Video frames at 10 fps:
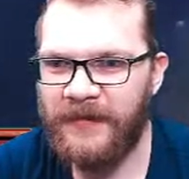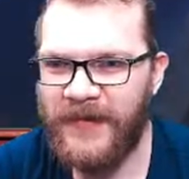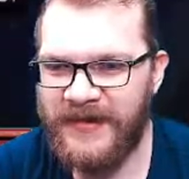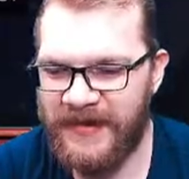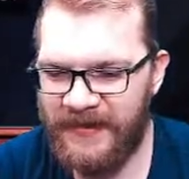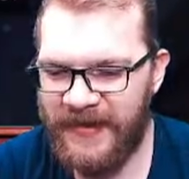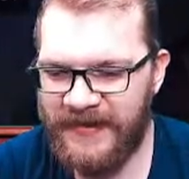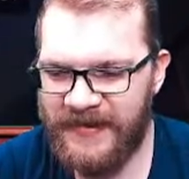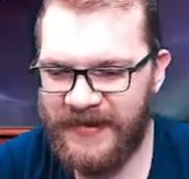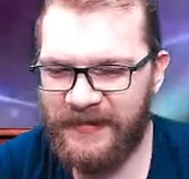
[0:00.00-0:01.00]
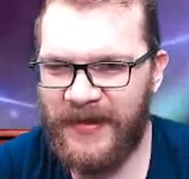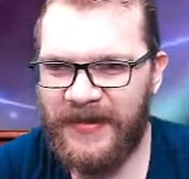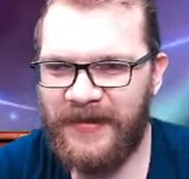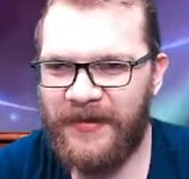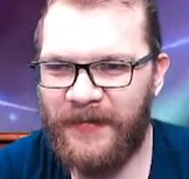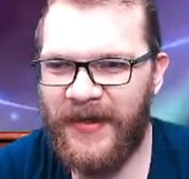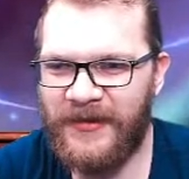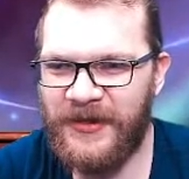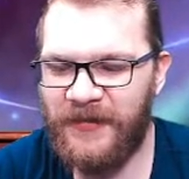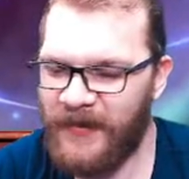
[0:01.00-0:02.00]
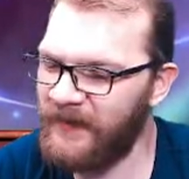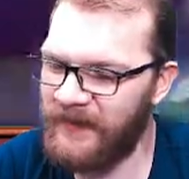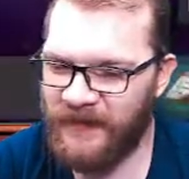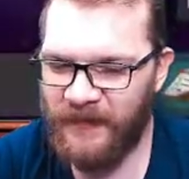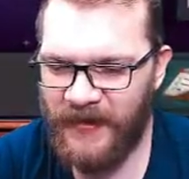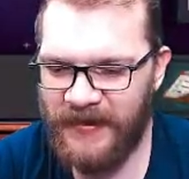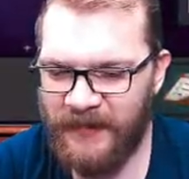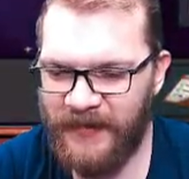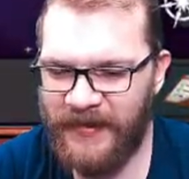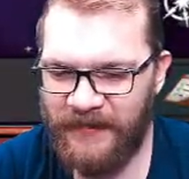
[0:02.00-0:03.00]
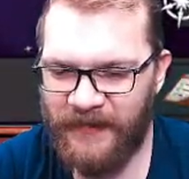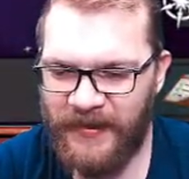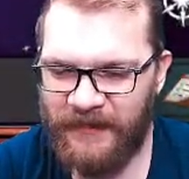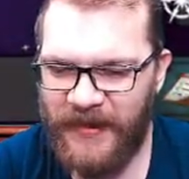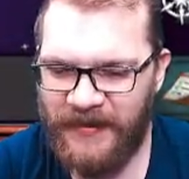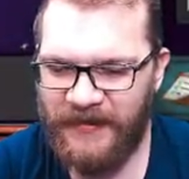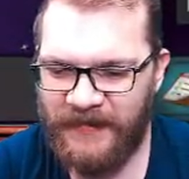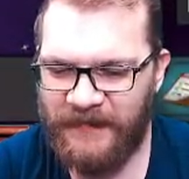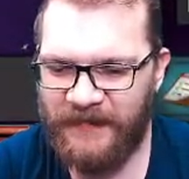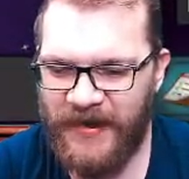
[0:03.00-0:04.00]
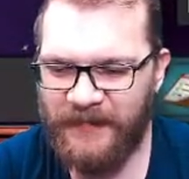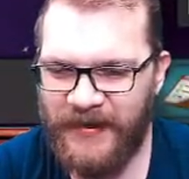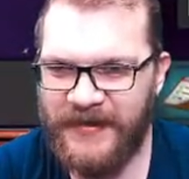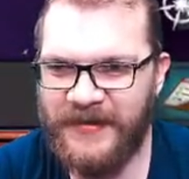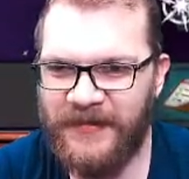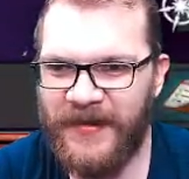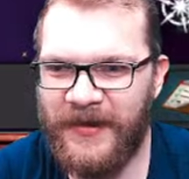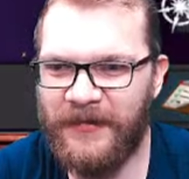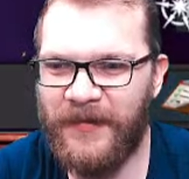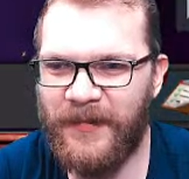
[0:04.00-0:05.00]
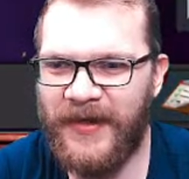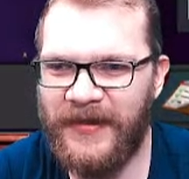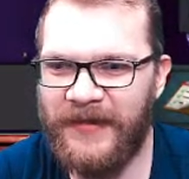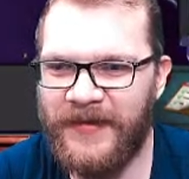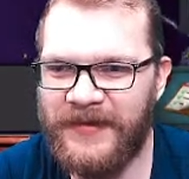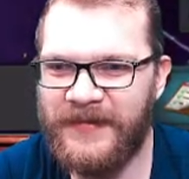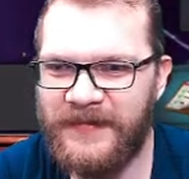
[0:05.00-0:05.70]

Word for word: My skill next is expected to deliver pile of shit. Well, wait a bit. Wait, wait five minutes to find out what mine delivers.